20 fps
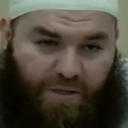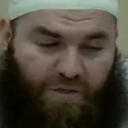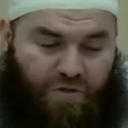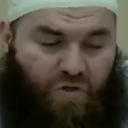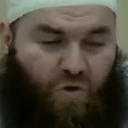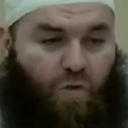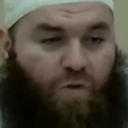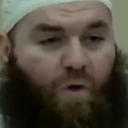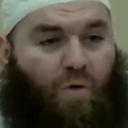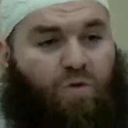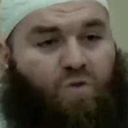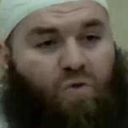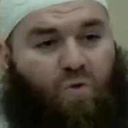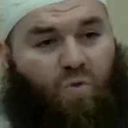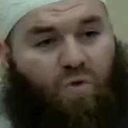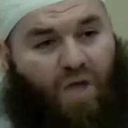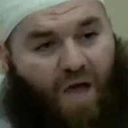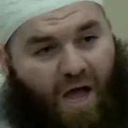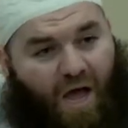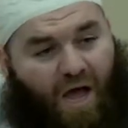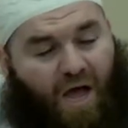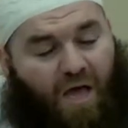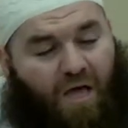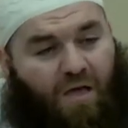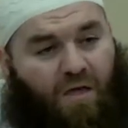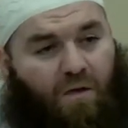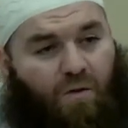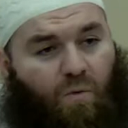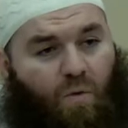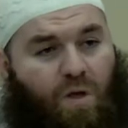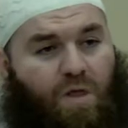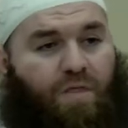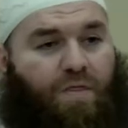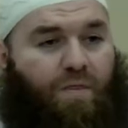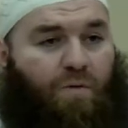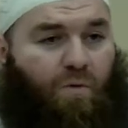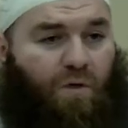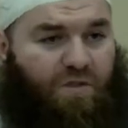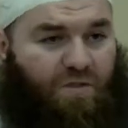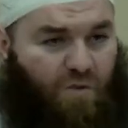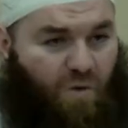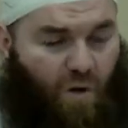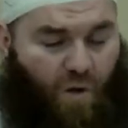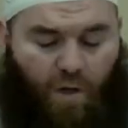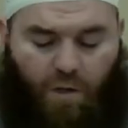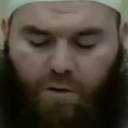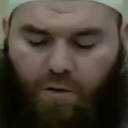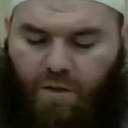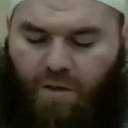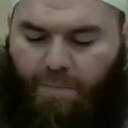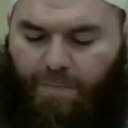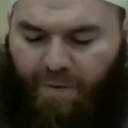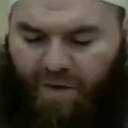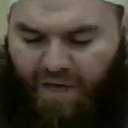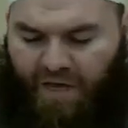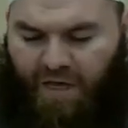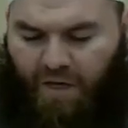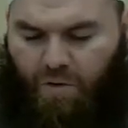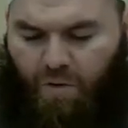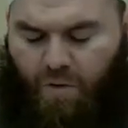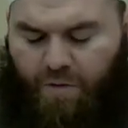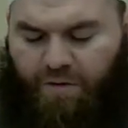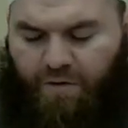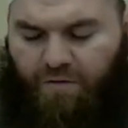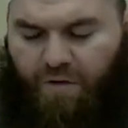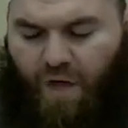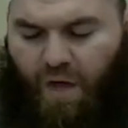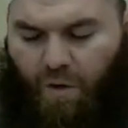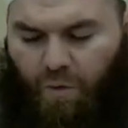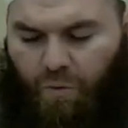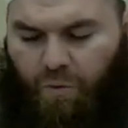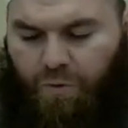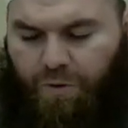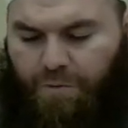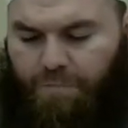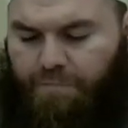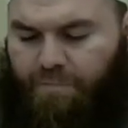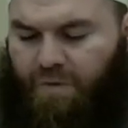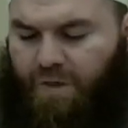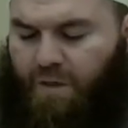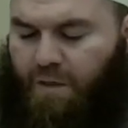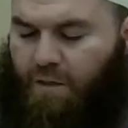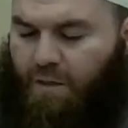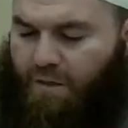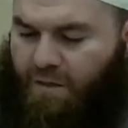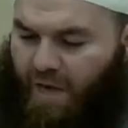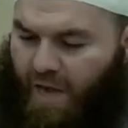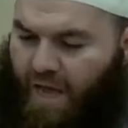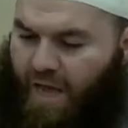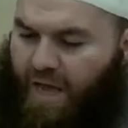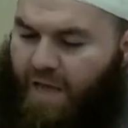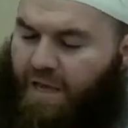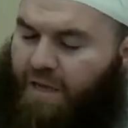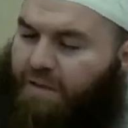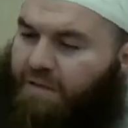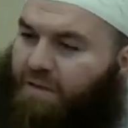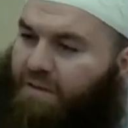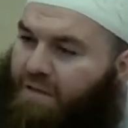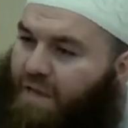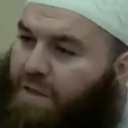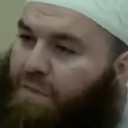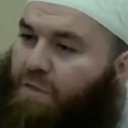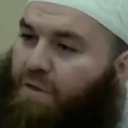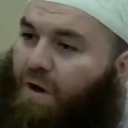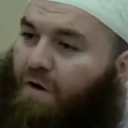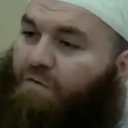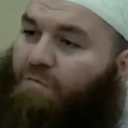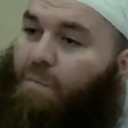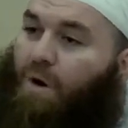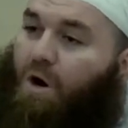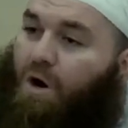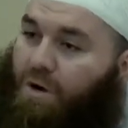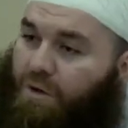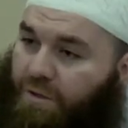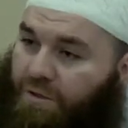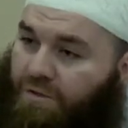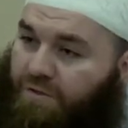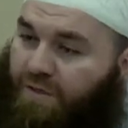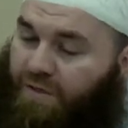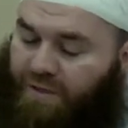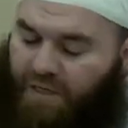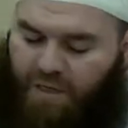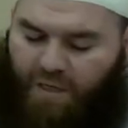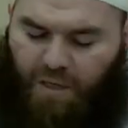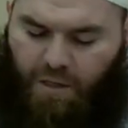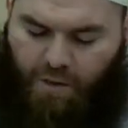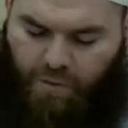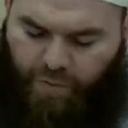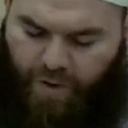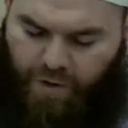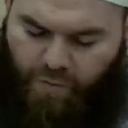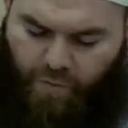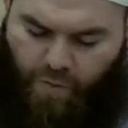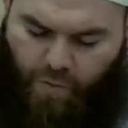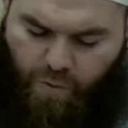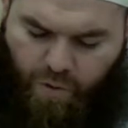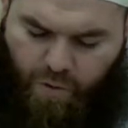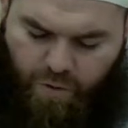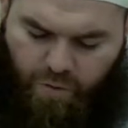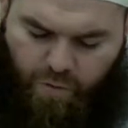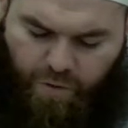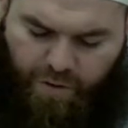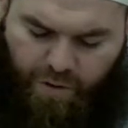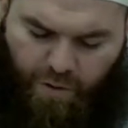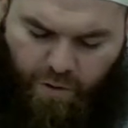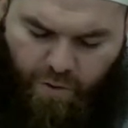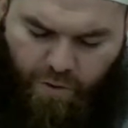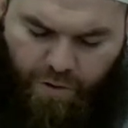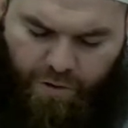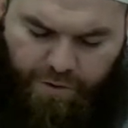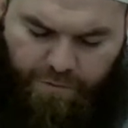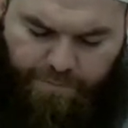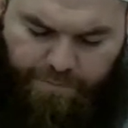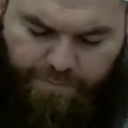So those who die with what's called the plague or the ta'un, die the death of martyrs, and they get great reward with their Lord.